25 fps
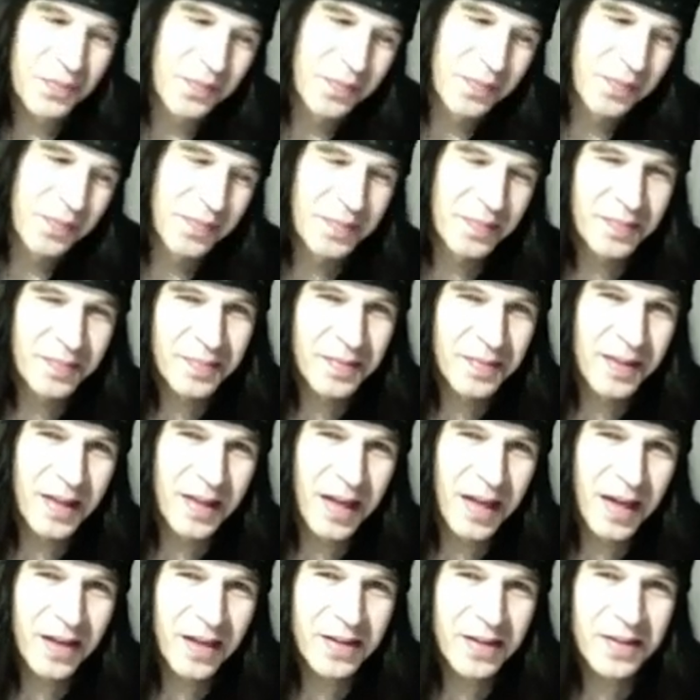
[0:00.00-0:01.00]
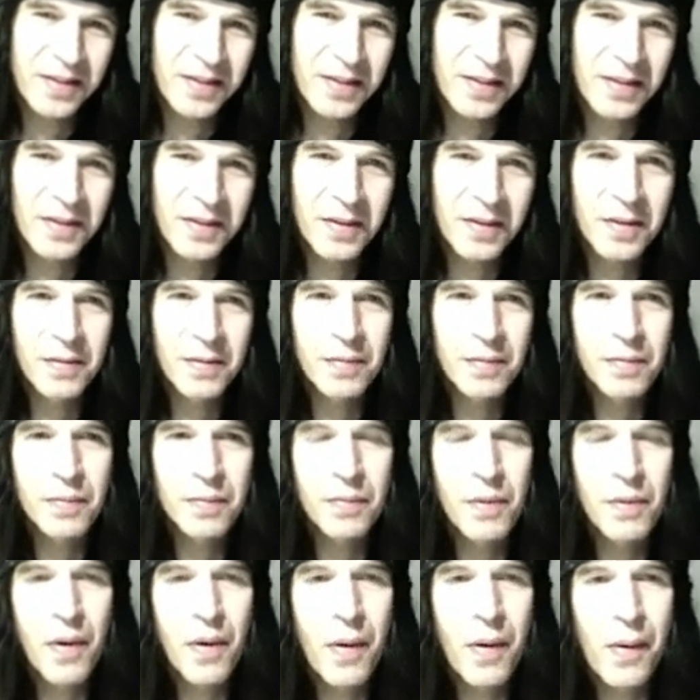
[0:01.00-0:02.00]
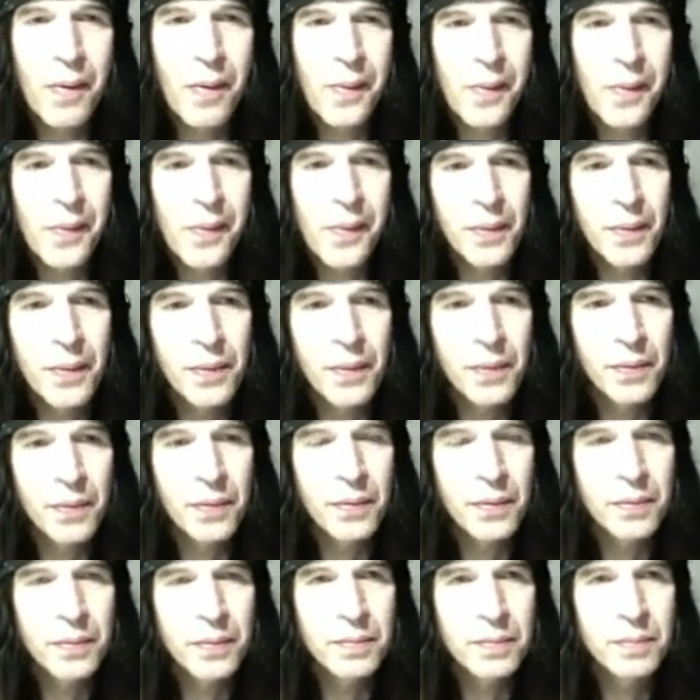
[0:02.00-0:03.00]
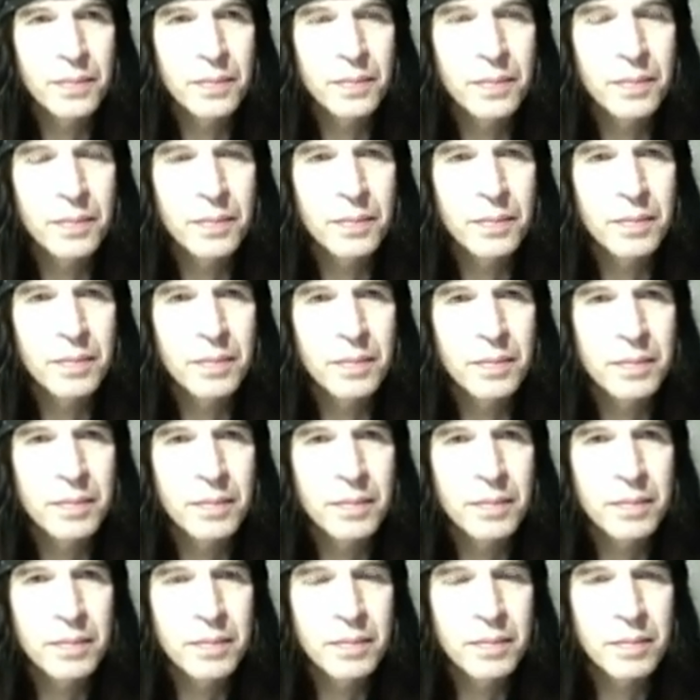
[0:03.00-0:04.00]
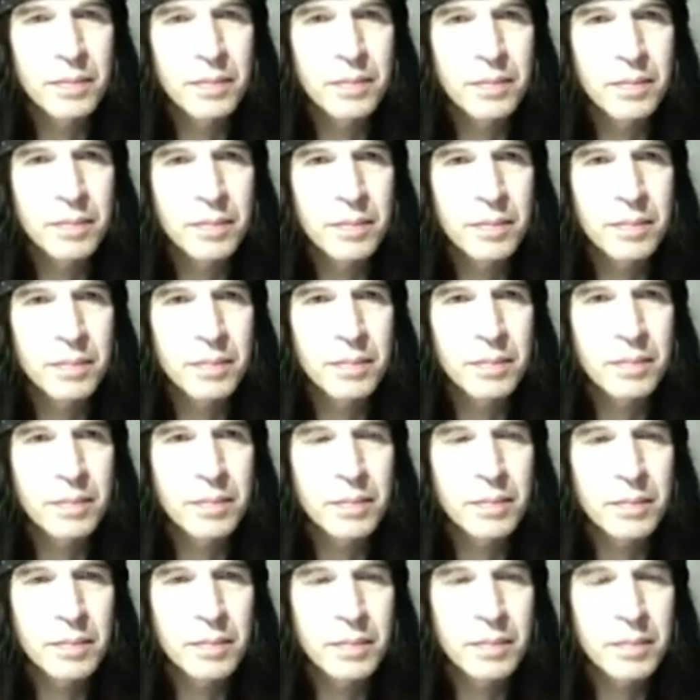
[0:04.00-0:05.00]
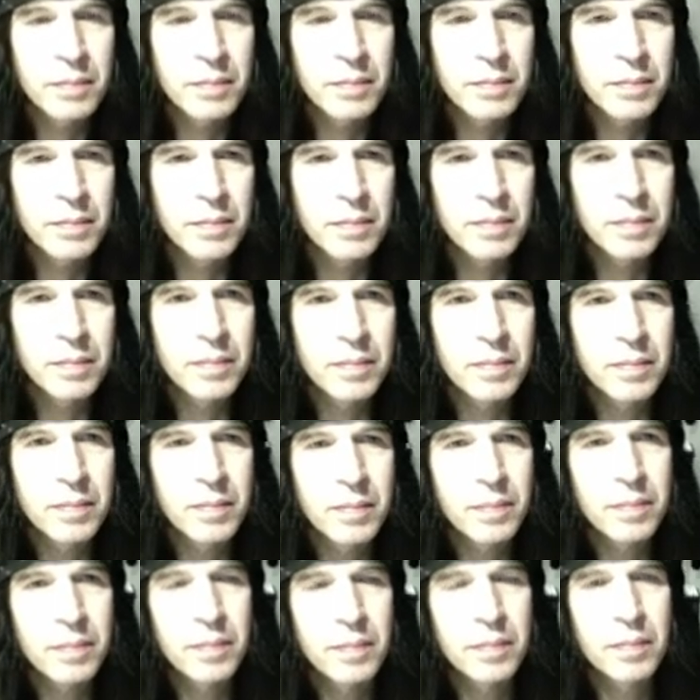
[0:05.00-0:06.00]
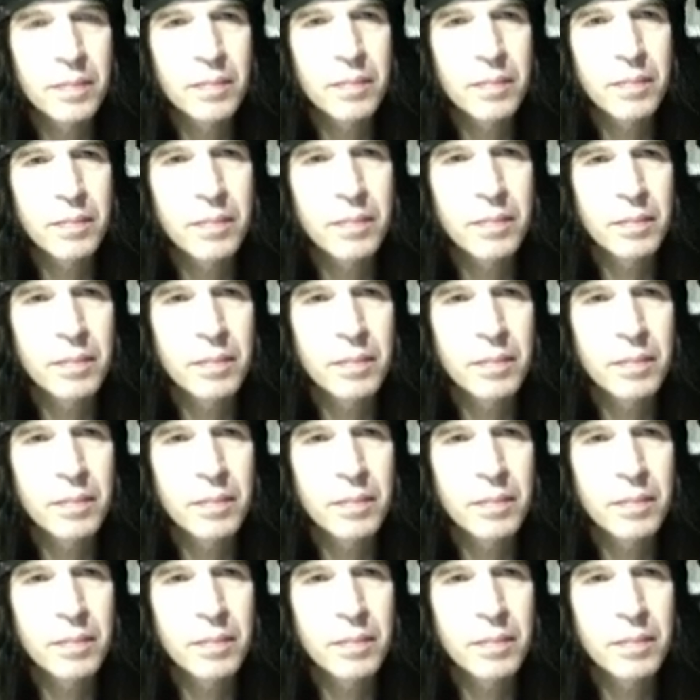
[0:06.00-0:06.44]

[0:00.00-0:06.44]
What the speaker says: The person shown says nothing.